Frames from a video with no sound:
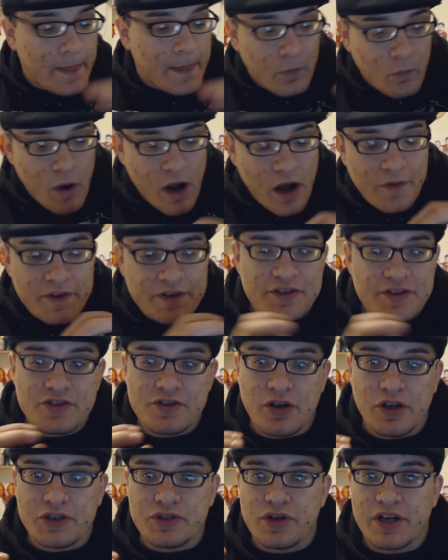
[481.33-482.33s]
While this
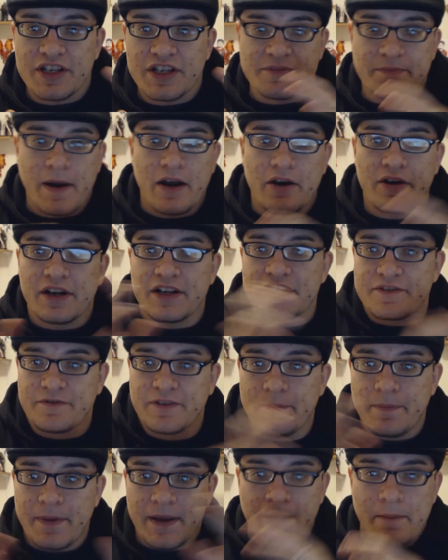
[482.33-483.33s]
is all transpiring, it's
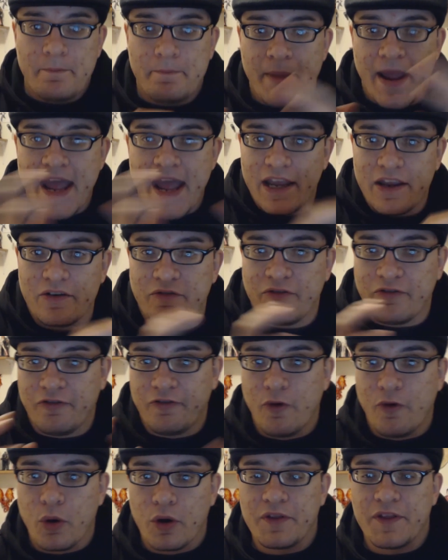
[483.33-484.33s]
flipping back and
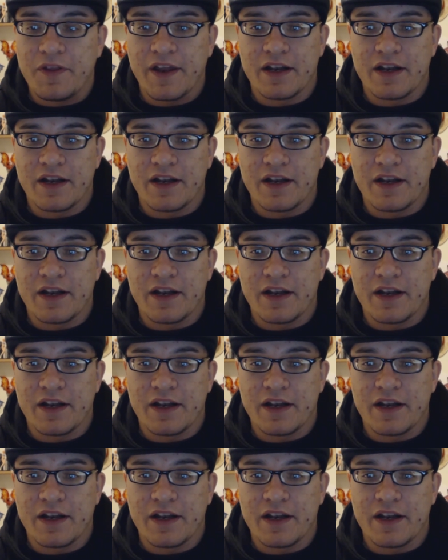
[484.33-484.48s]
forth.